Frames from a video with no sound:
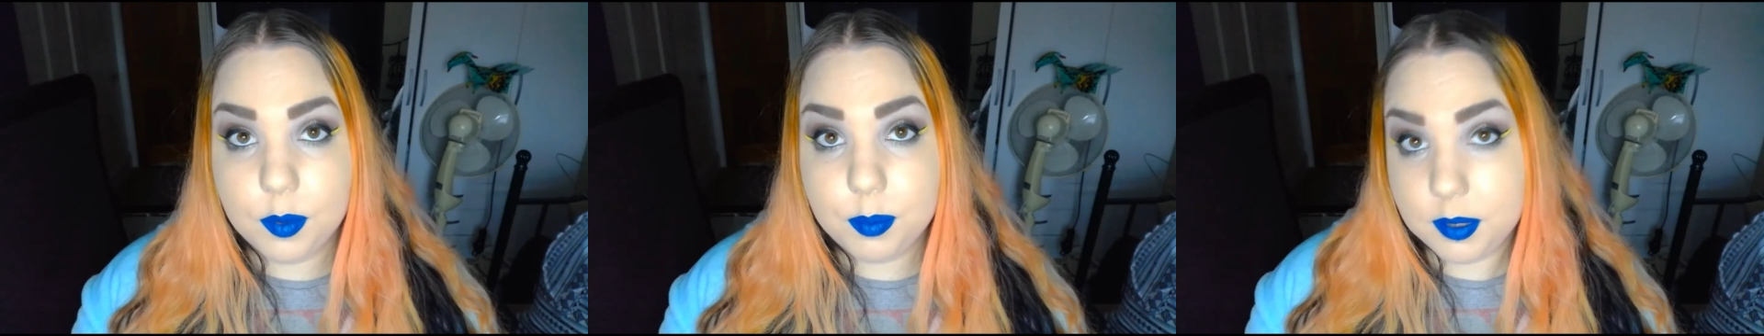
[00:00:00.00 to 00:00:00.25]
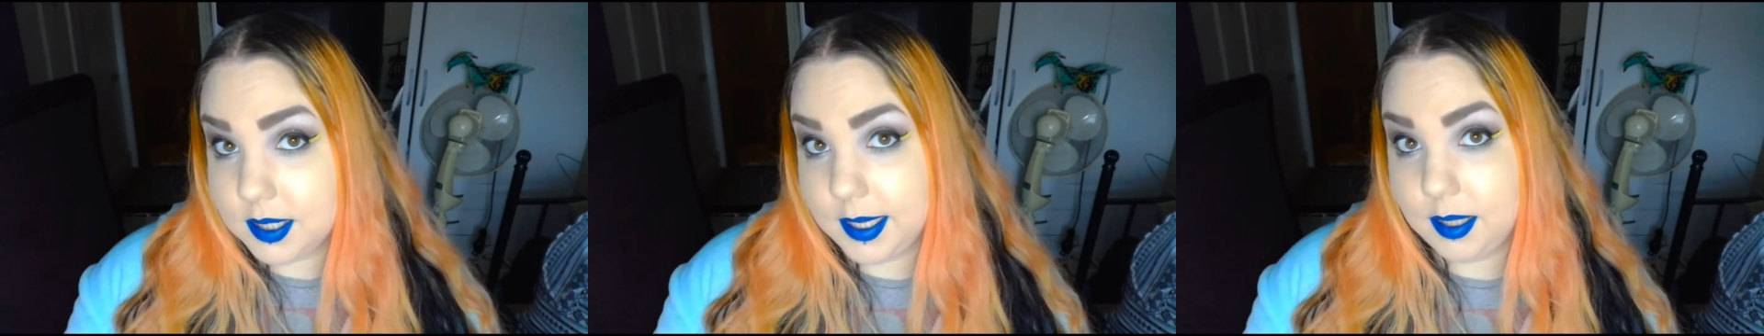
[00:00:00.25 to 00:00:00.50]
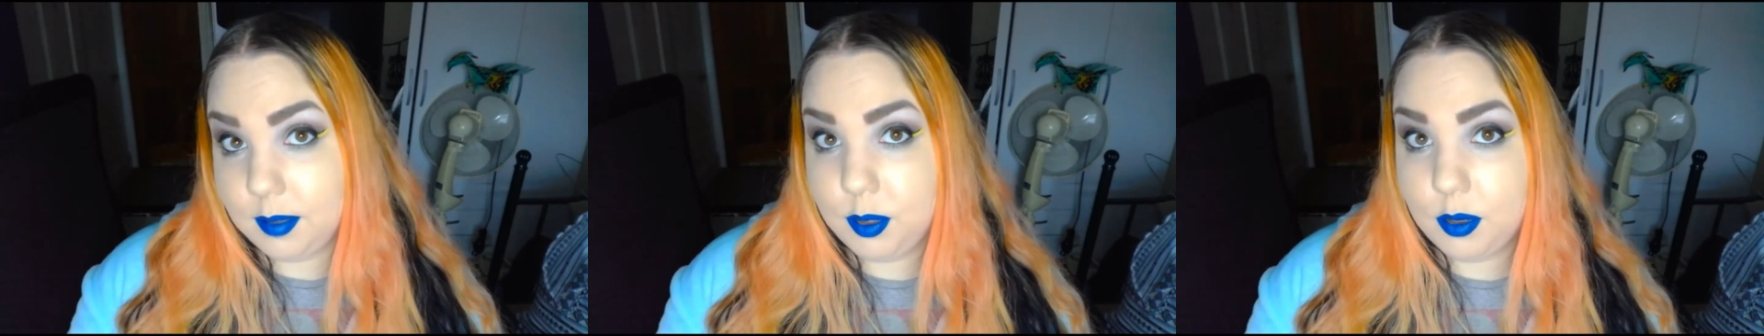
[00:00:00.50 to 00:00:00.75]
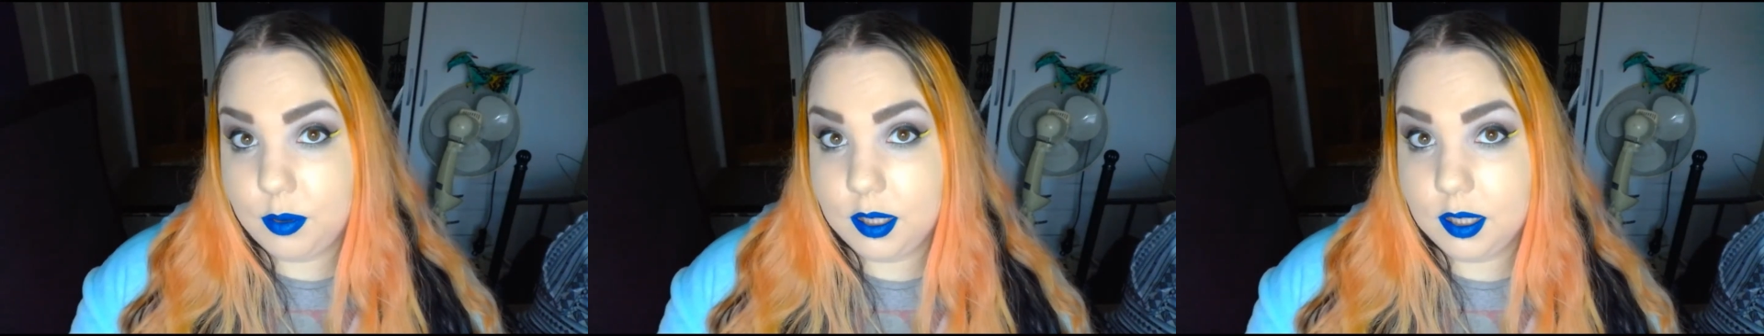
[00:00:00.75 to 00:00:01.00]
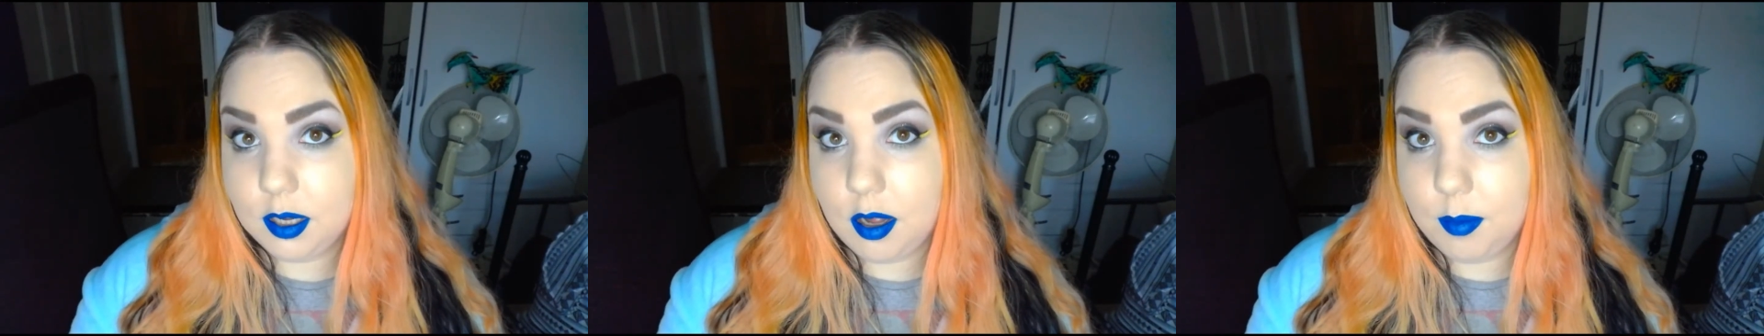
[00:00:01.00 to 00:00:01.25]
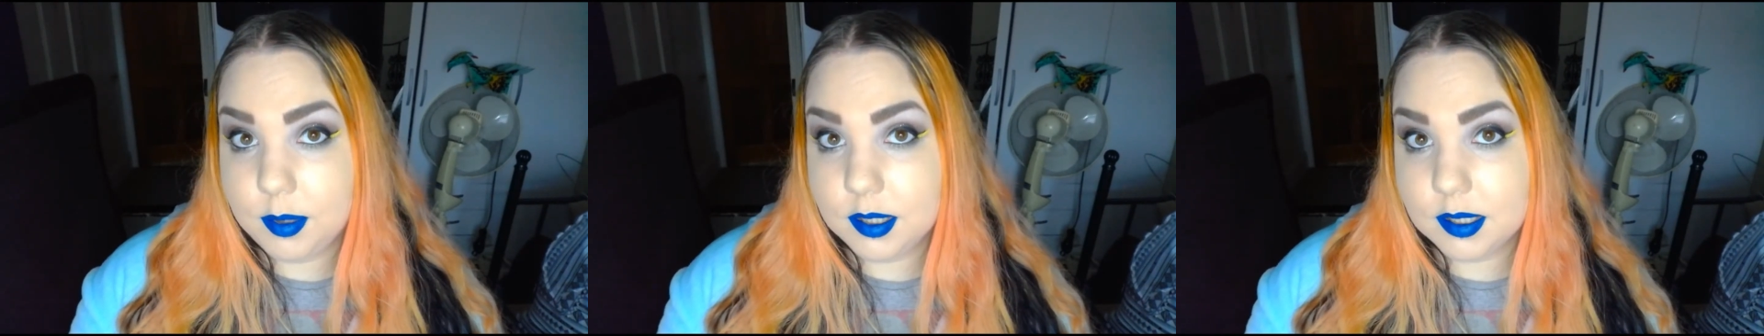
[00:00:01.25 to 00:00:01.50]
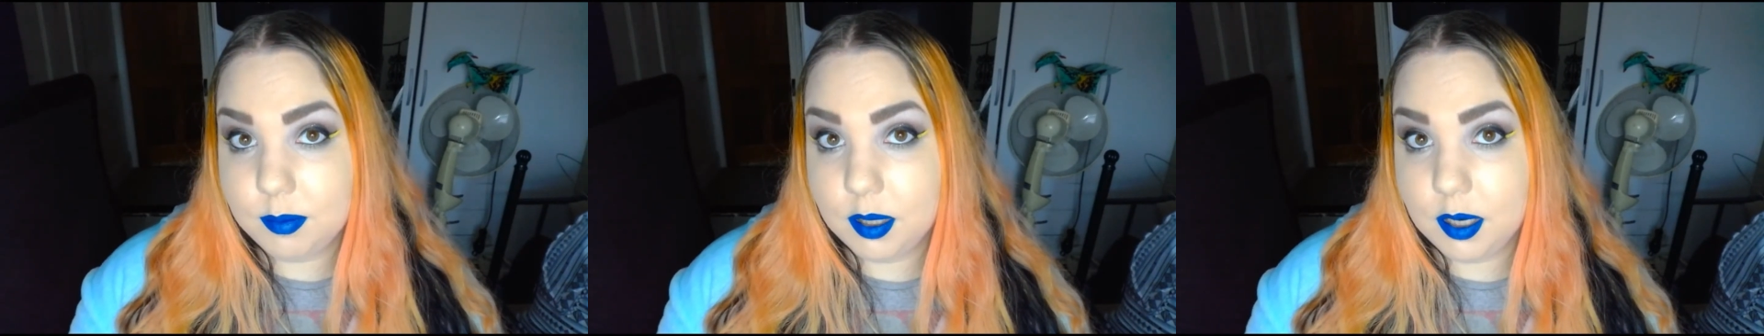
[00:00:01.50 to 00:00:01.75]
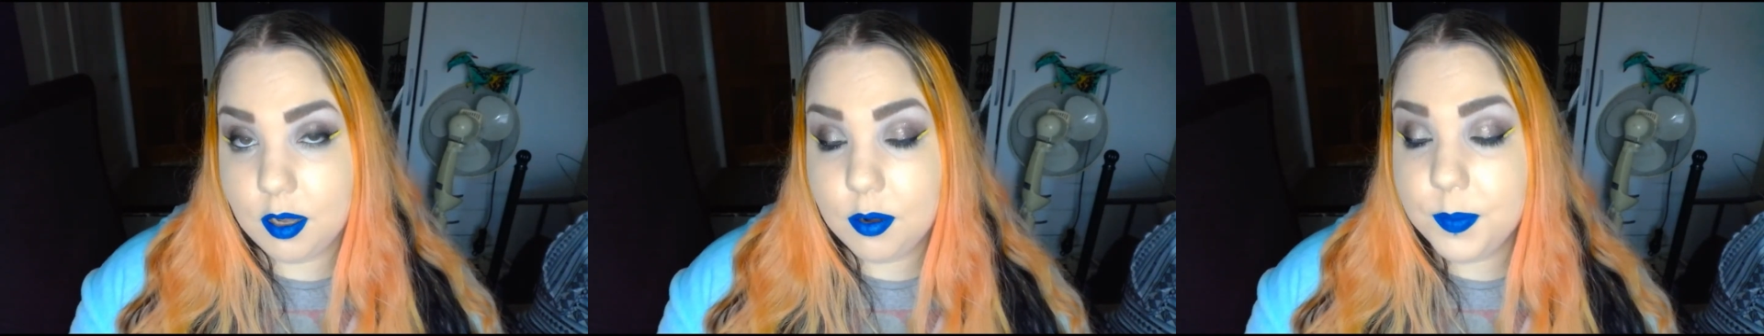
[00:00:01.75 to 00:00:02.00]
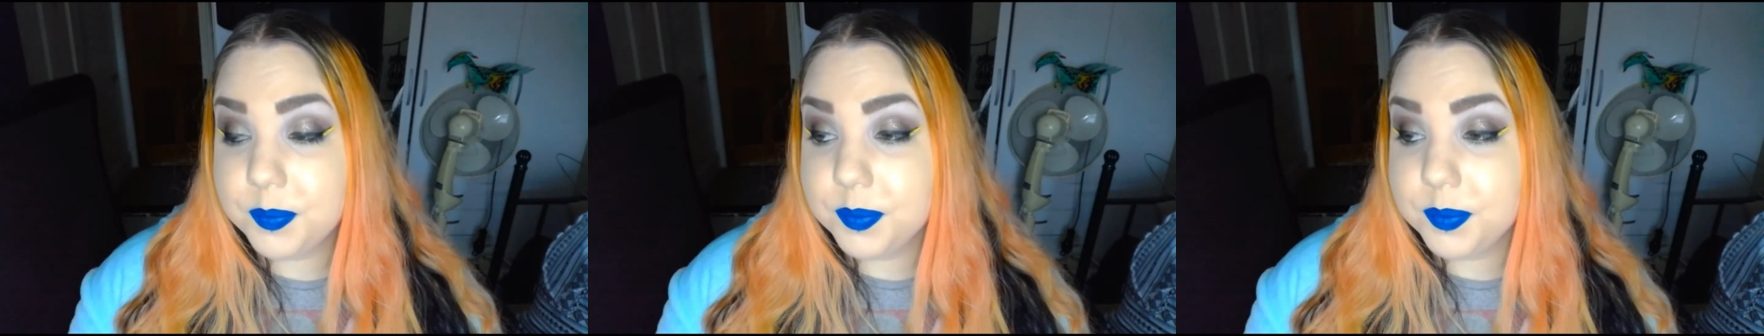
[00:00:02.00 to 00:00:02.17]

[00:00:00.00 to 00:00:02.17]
please let me know in the comments below.